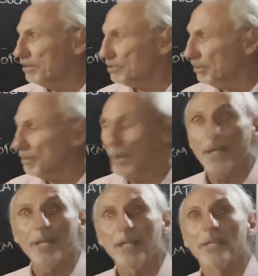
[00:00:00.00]
so we
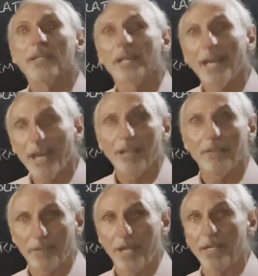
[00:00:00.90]
want to
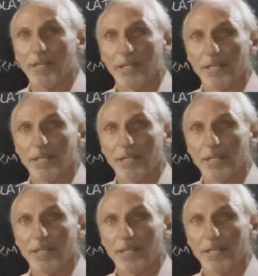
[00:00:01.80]
elevate.